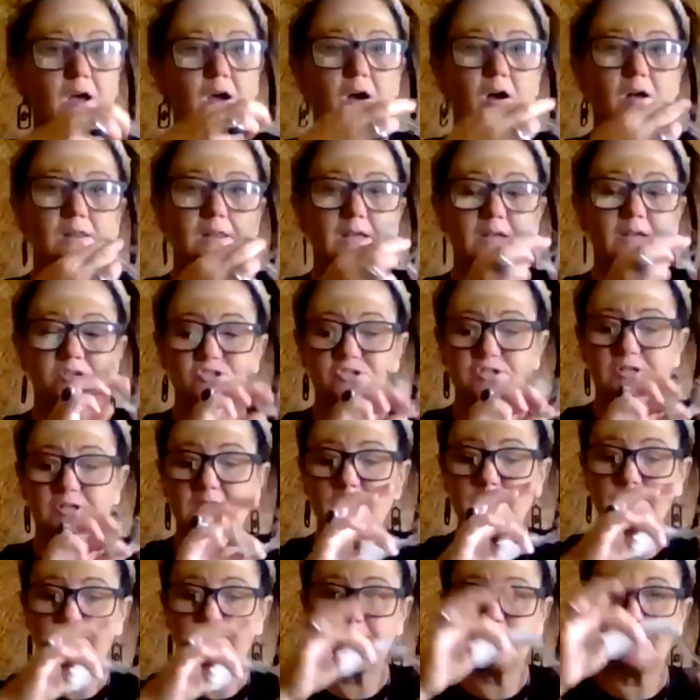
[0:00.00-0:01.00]
I'll
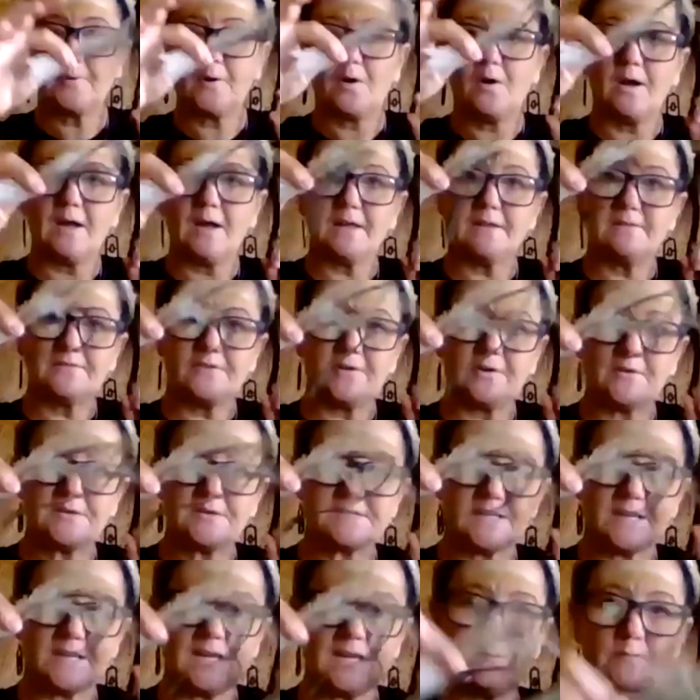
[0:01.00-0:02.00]
actually bind
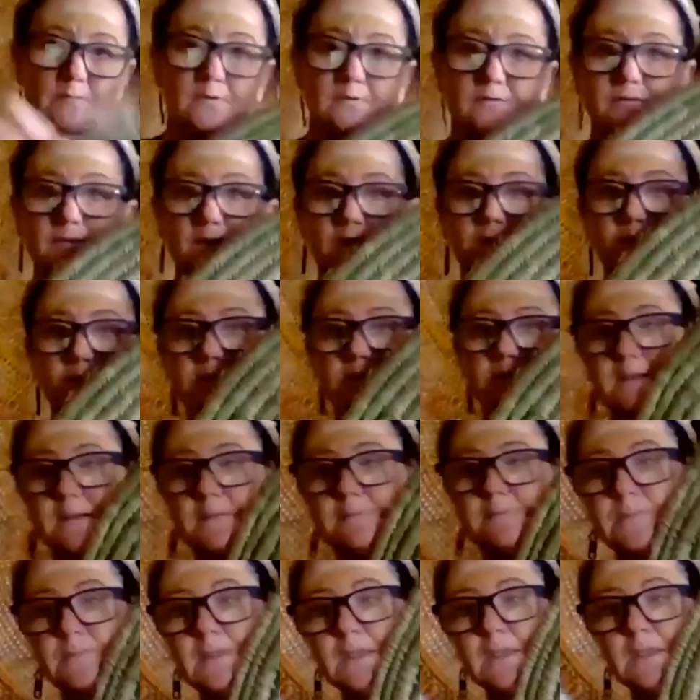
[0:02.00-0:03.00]
those emu feathers
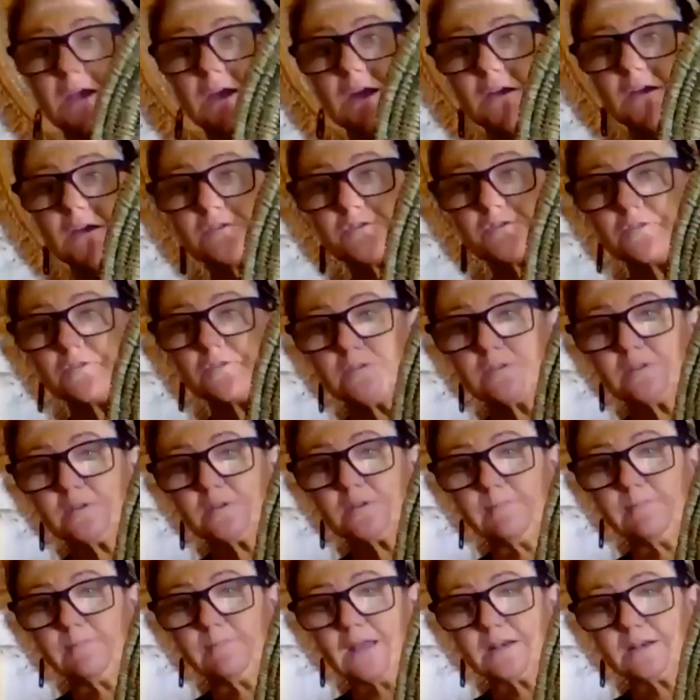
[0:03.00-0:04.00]
into the
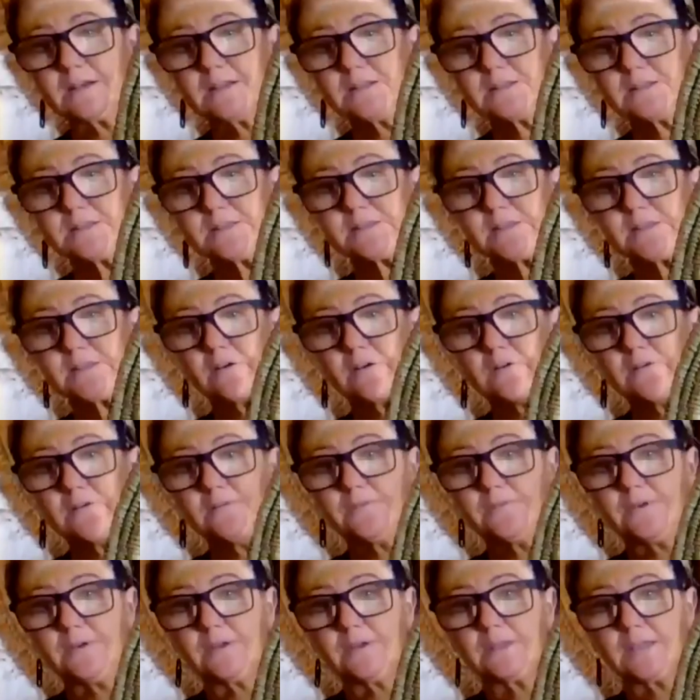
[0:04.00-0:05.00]
mat itself,
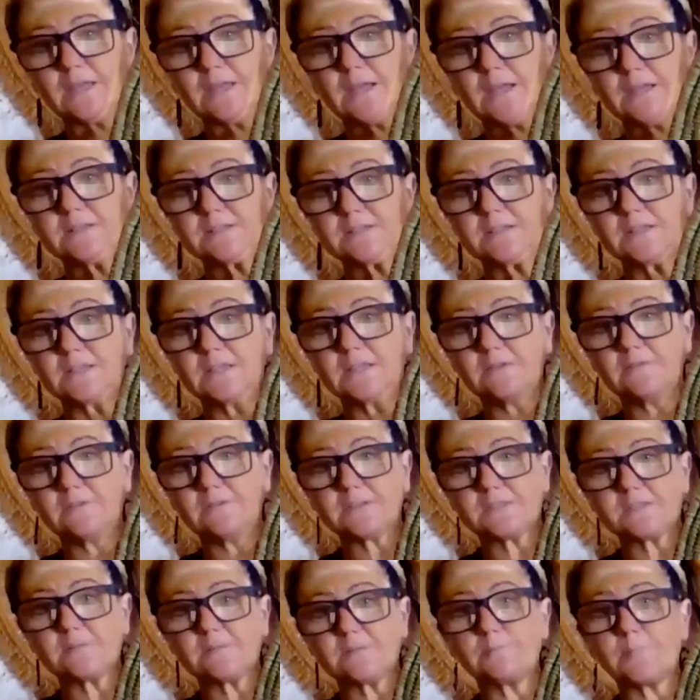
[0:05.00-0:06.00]
okay, to give it
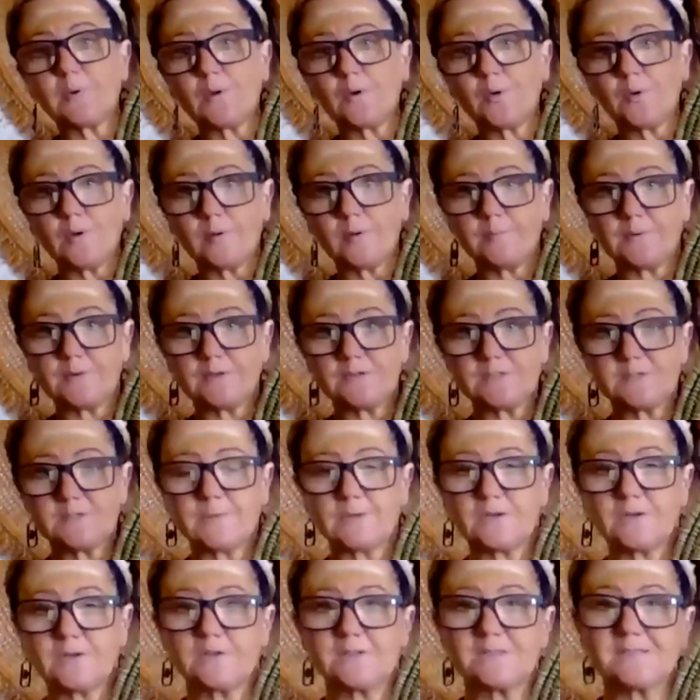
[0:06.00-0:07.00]
some purpose
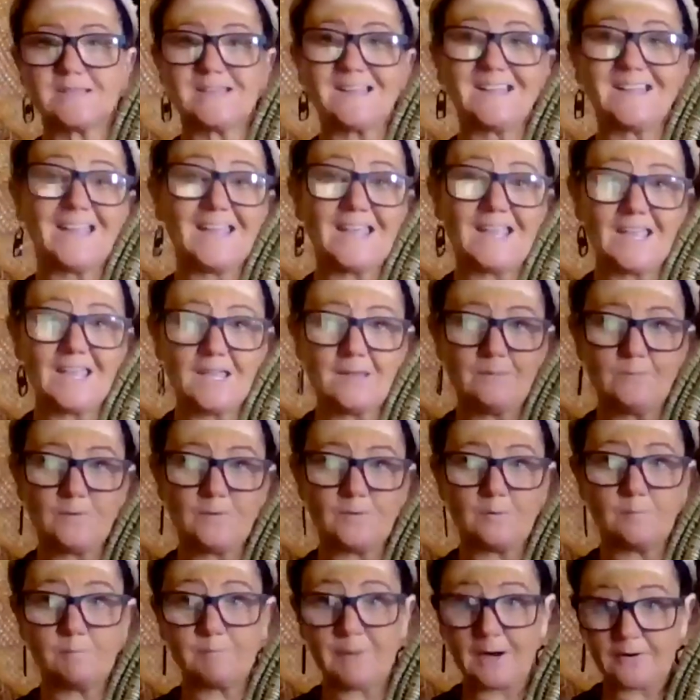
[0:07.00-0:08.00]
because the
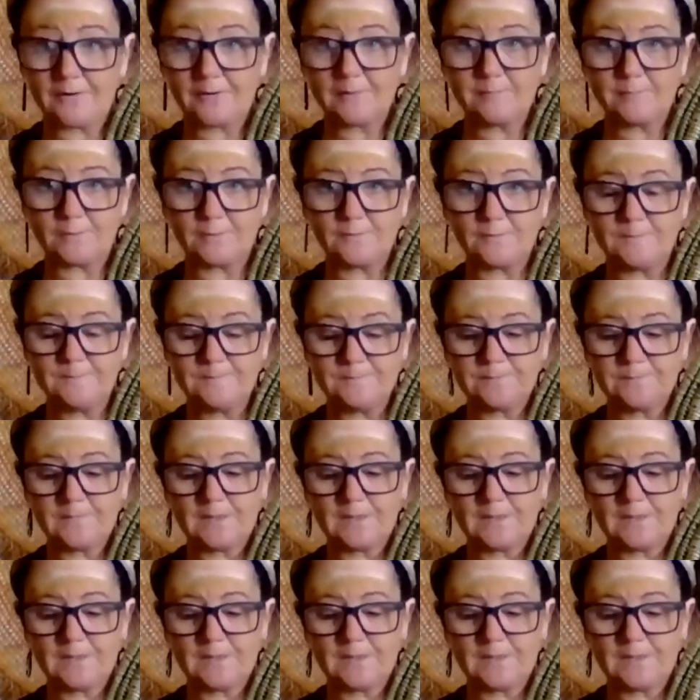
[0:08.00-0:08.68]
emu, Burramal,